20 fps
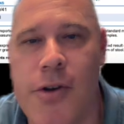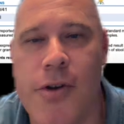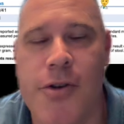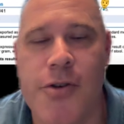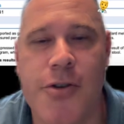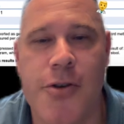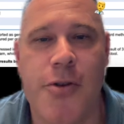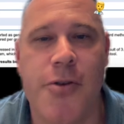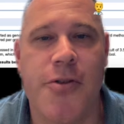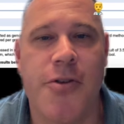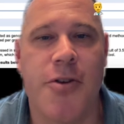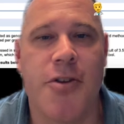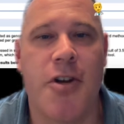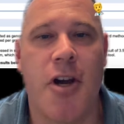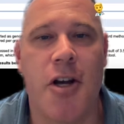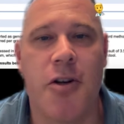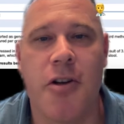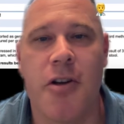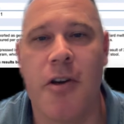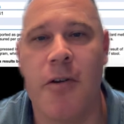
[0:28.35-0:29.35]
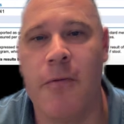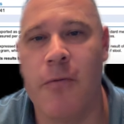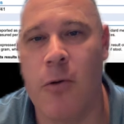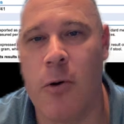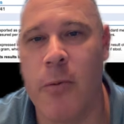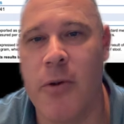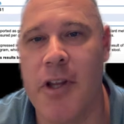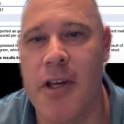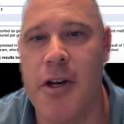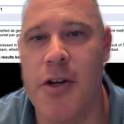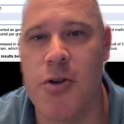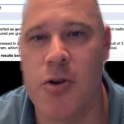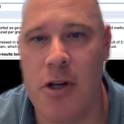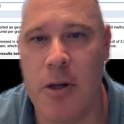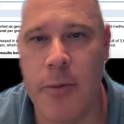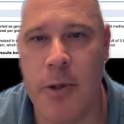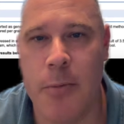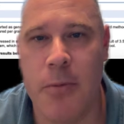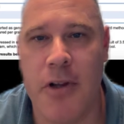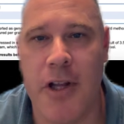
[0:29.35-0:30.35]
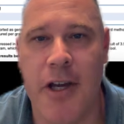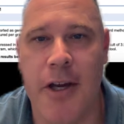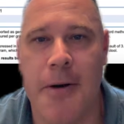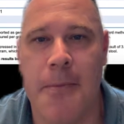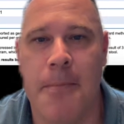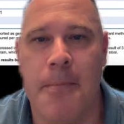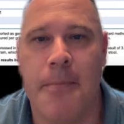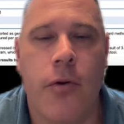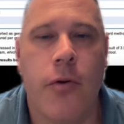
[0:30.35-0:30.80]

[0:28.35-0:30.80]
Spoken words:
so that the doctor can formulate a treatment plan.